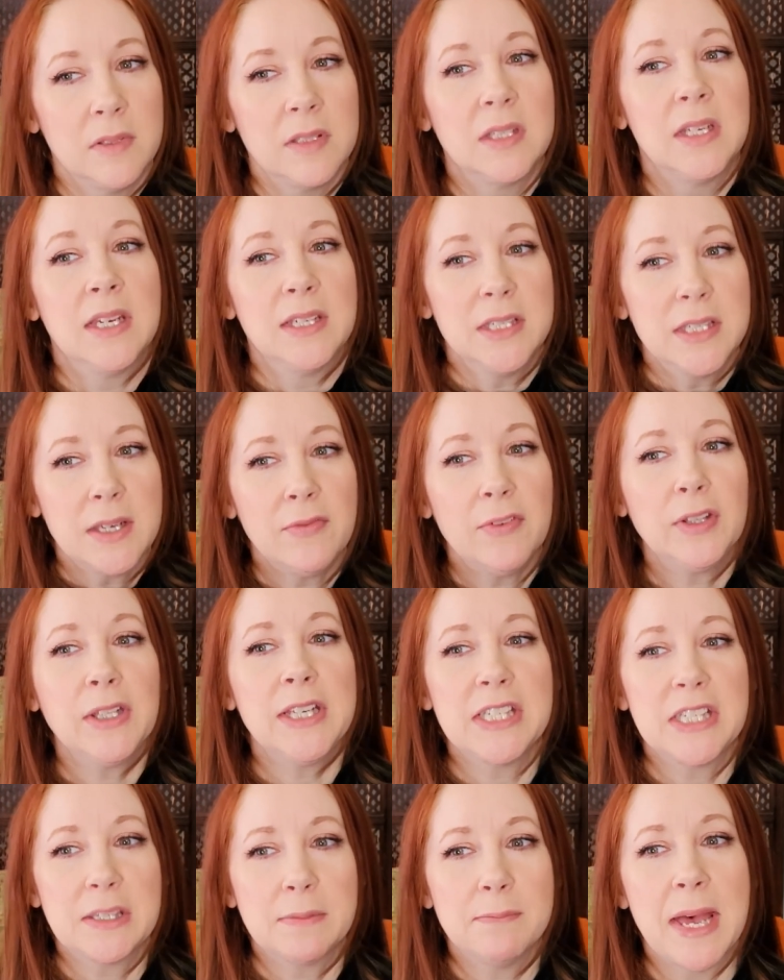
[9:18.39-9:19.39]
Can definitely
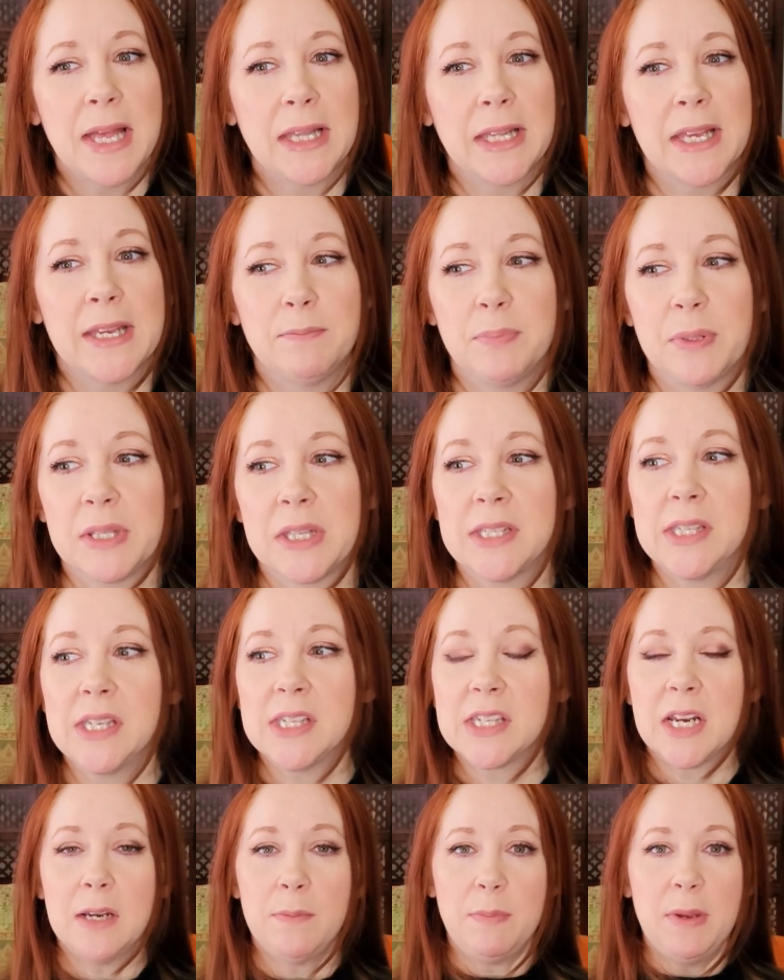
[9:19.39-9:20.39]
smell it, but this is
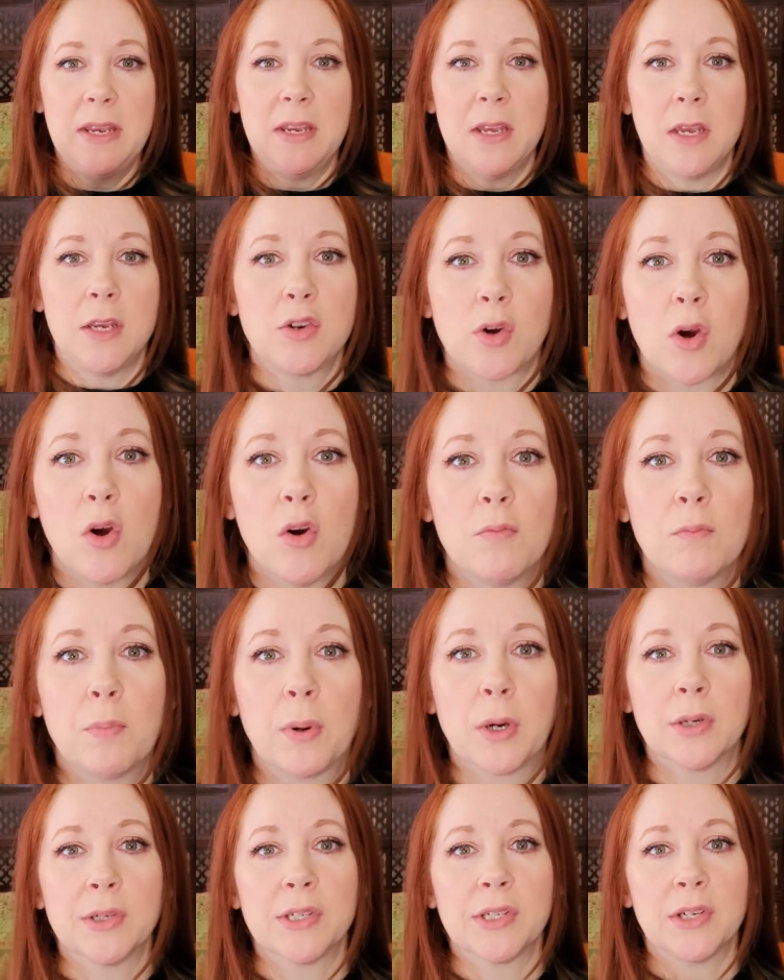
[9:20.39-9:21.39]
going to be your own
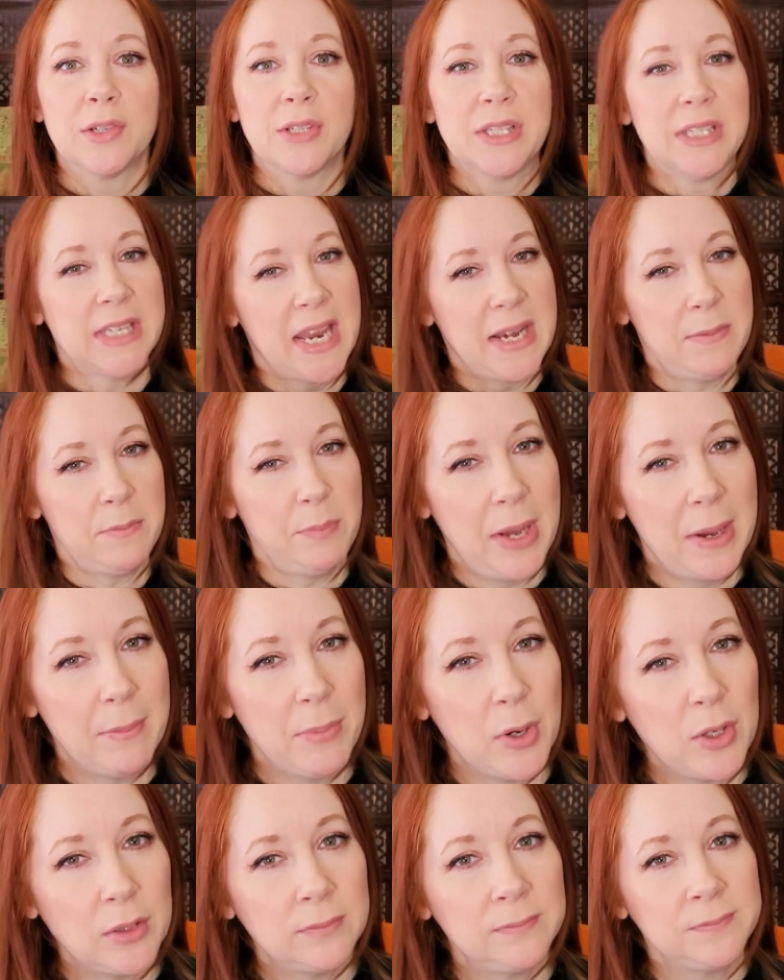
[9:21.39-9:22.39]
personal scent
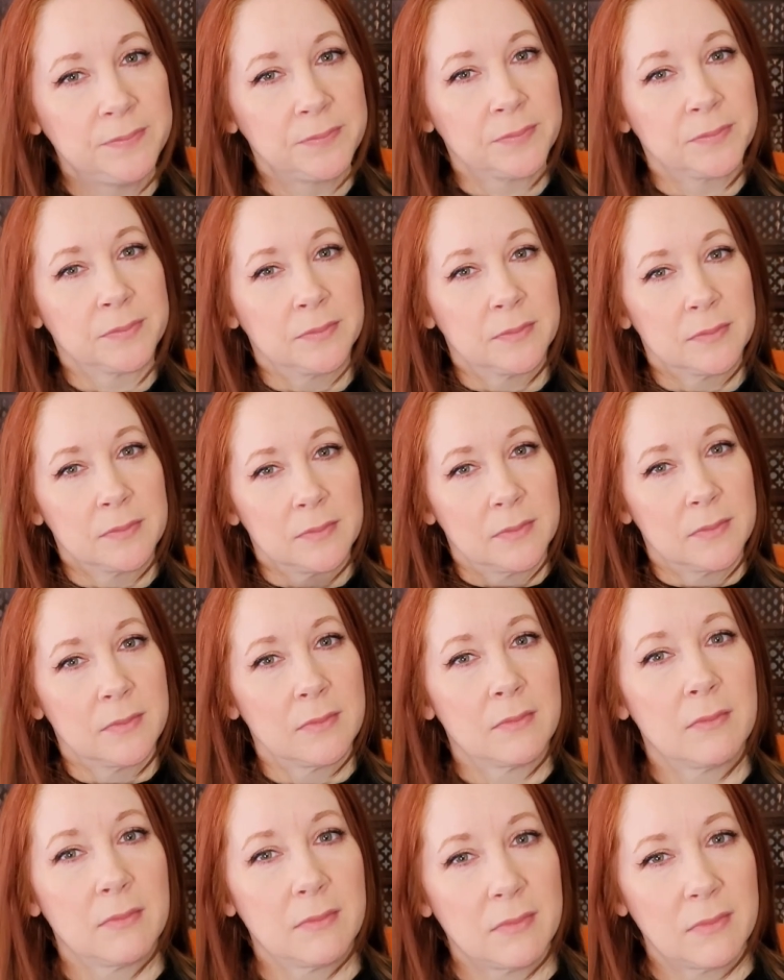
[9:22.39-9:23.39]
bubble,
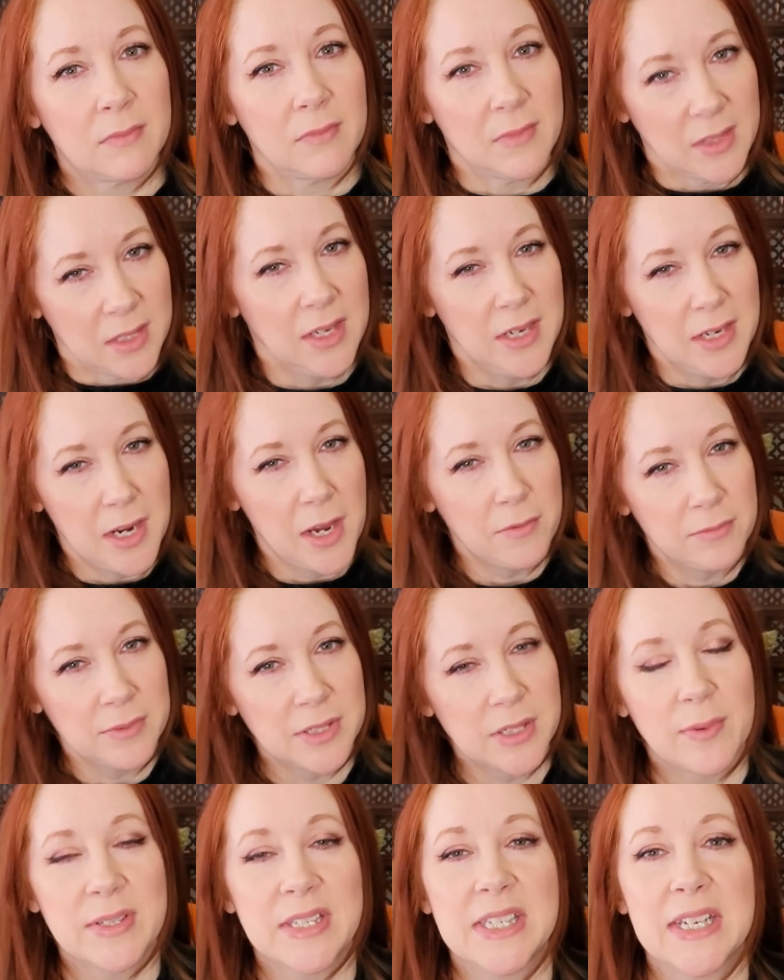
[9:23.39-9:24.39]
you know,
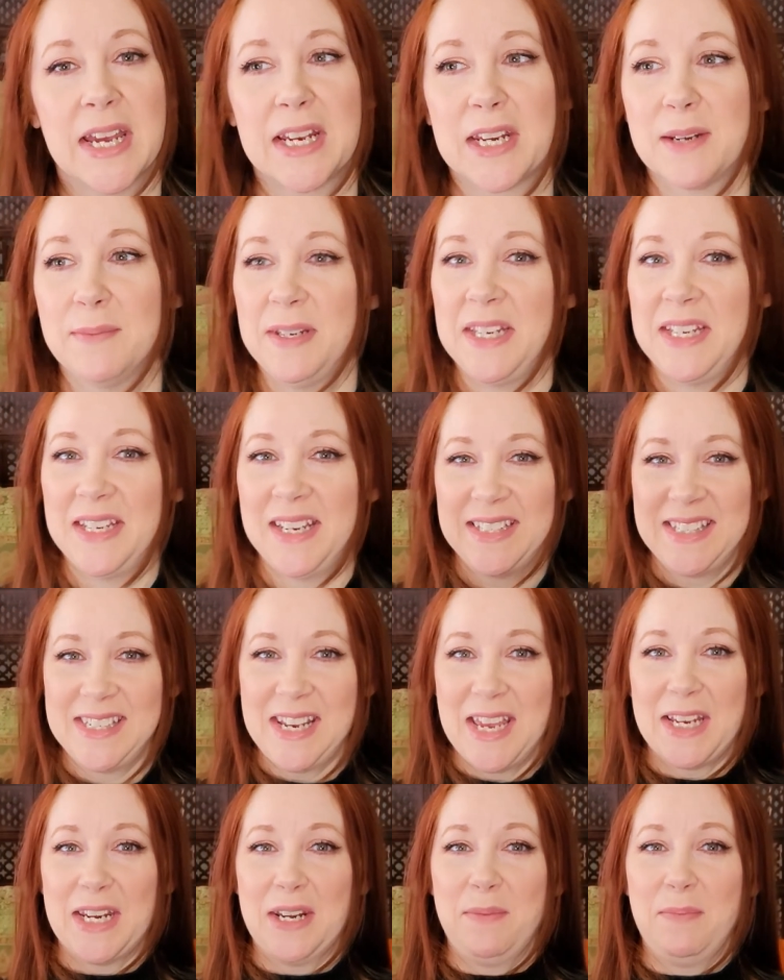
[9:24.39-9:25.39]
so it's not going to be
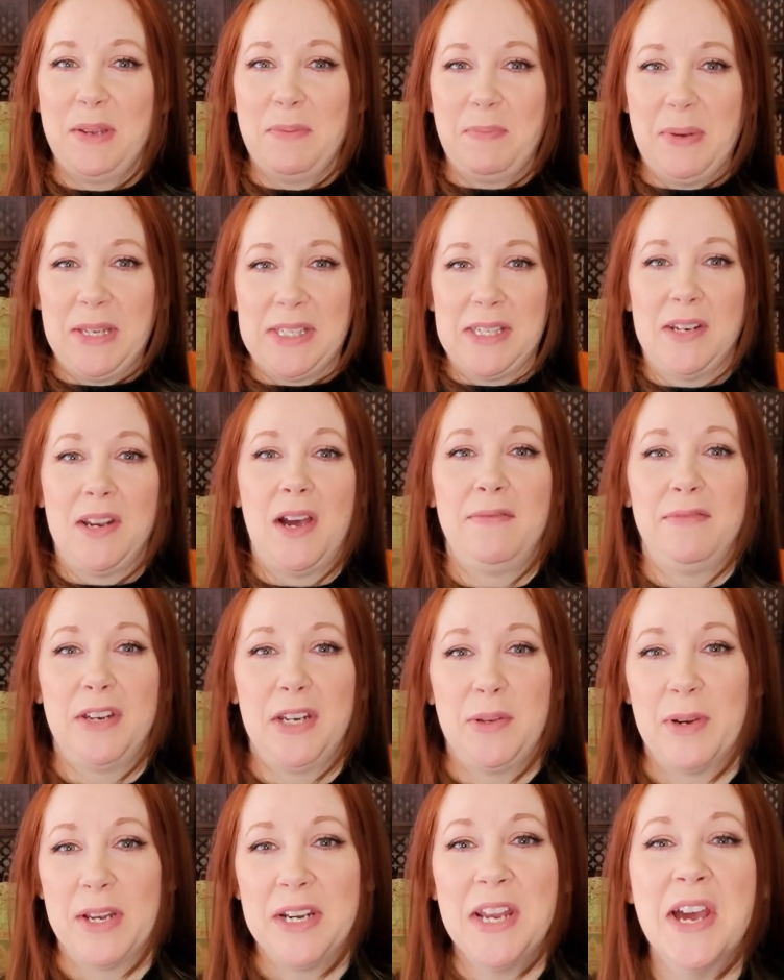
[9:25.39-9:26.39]
pissing off
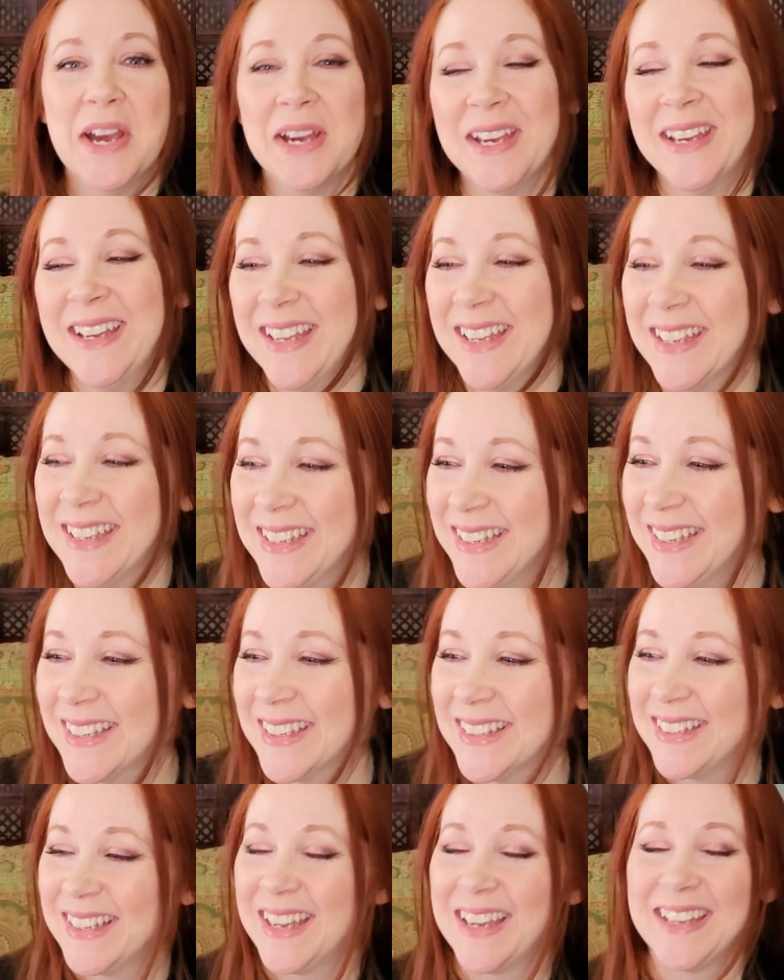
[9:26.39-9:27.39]
anyone.
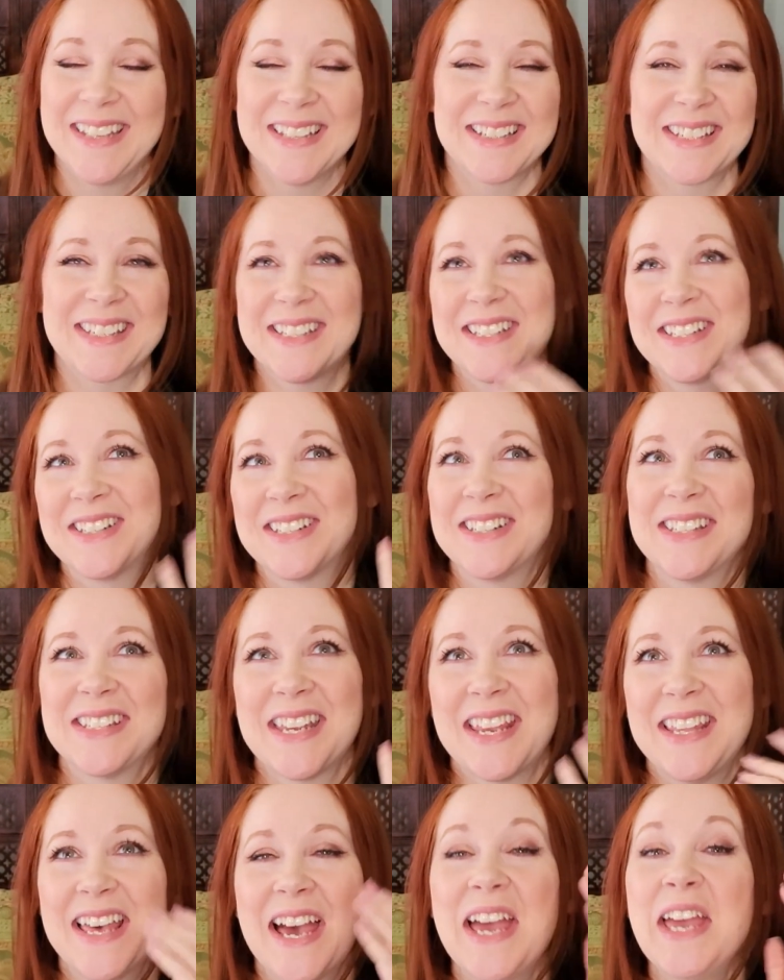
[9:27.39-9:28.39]
I guess I shouldn't
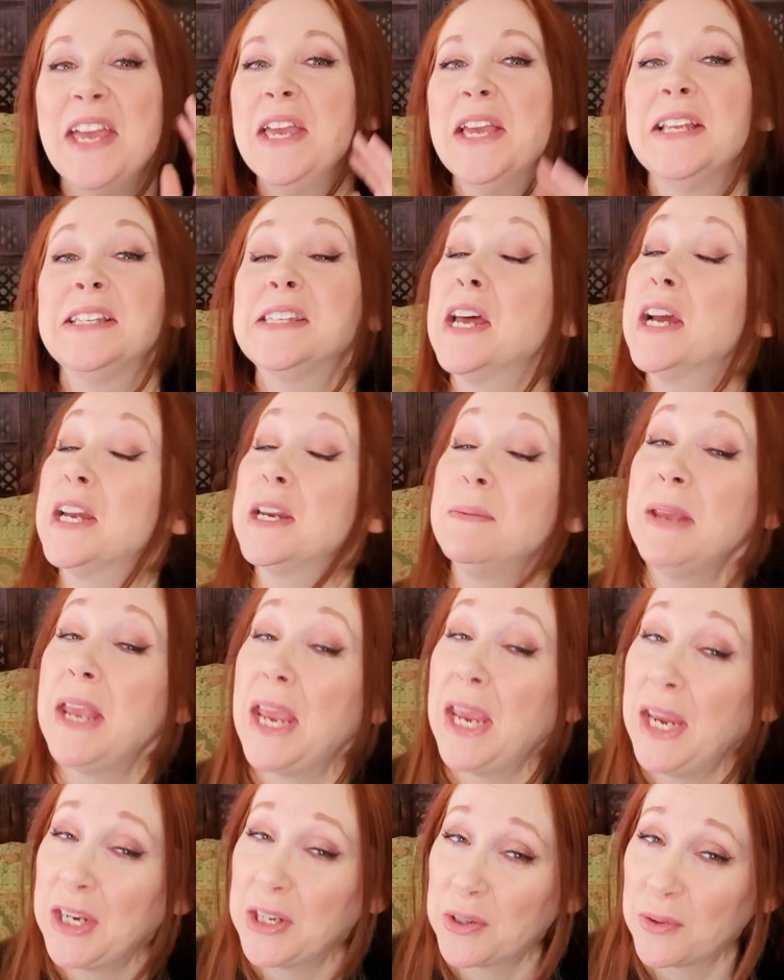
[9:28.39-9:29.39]
say that. It's not going to be
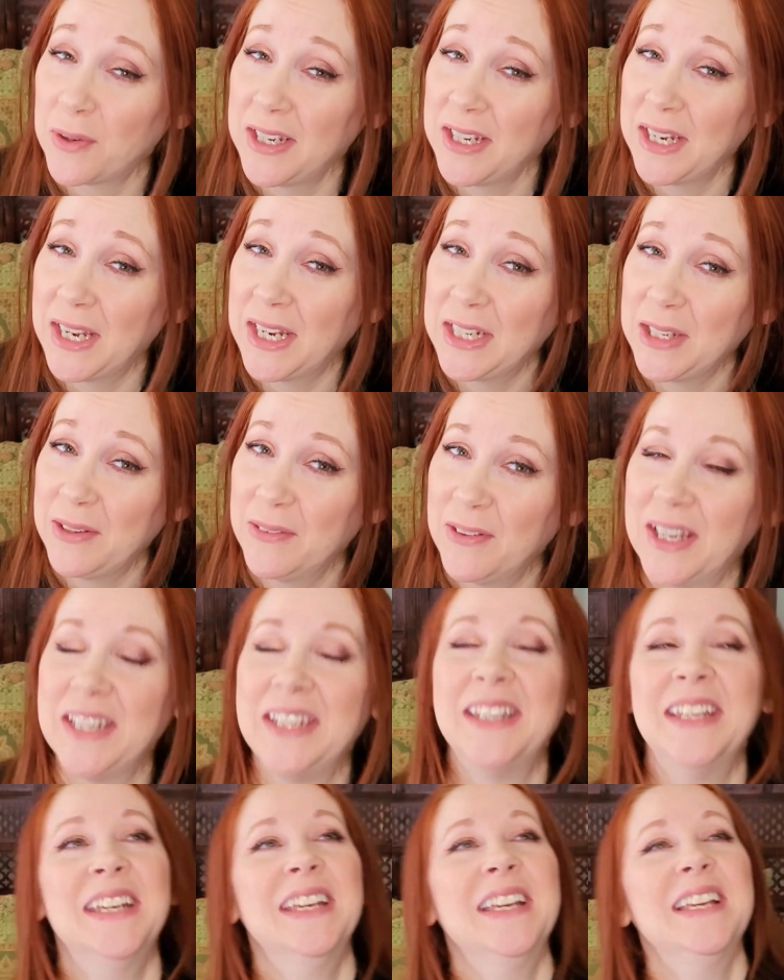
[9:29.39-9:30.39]
angering anyone.
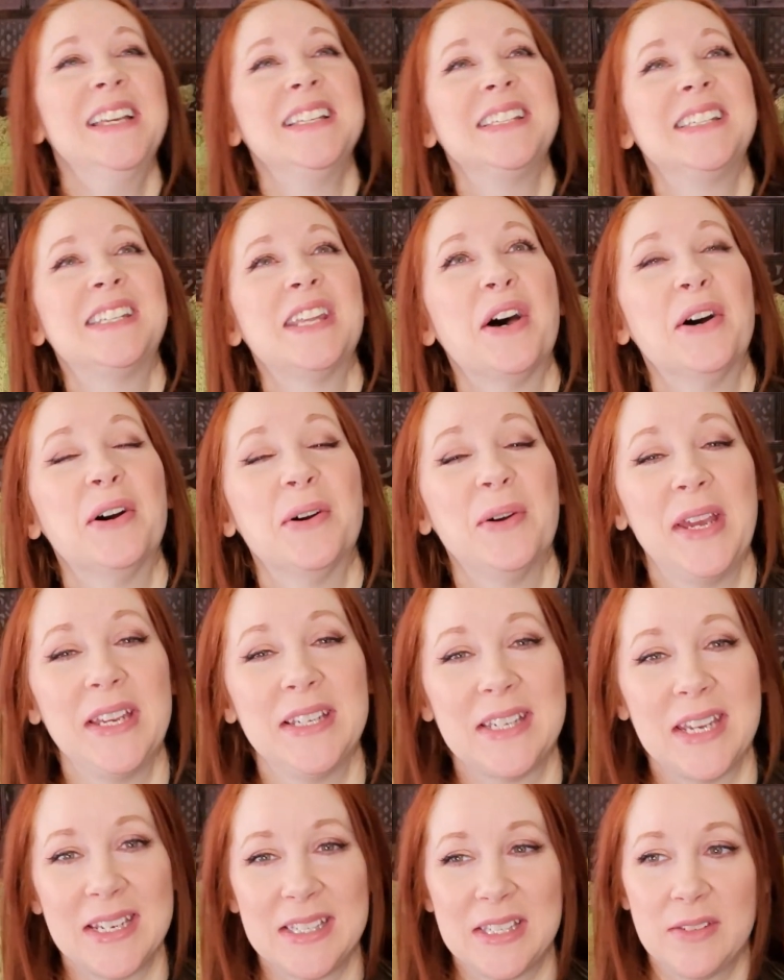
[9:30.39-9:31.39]
So
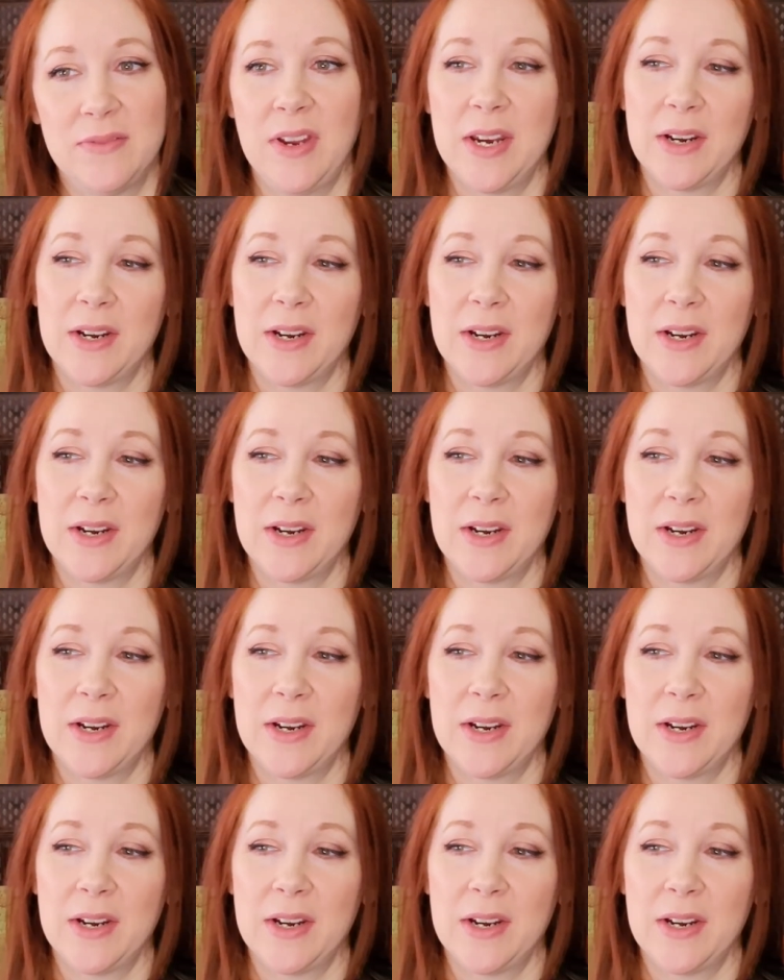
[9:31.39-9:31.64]
it's